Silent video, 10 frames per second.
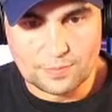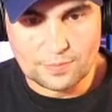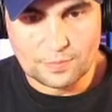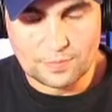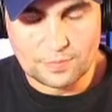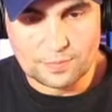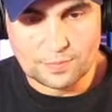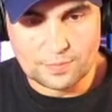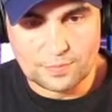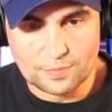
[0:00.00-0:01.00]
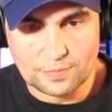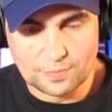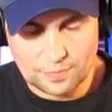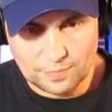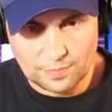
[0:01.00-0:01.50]

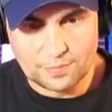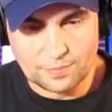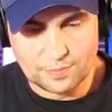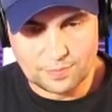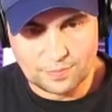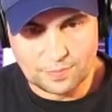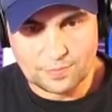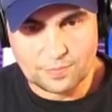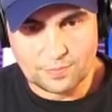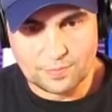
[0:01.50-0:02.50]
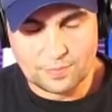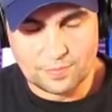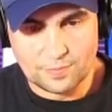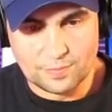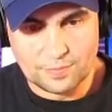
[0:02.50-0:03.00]

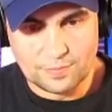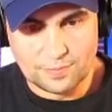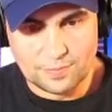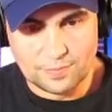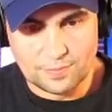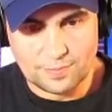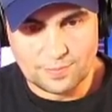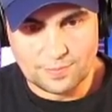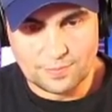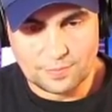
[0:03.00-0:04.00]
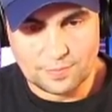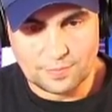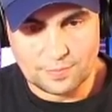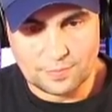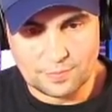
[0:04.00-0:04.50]

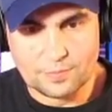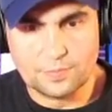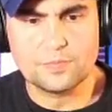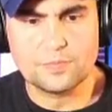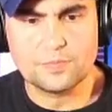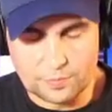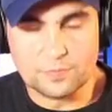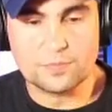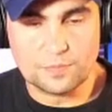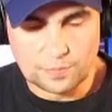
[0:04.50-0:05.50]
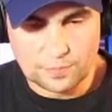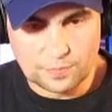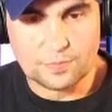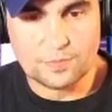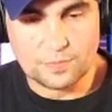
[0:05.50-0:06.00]
No words are spoken by the person on screen.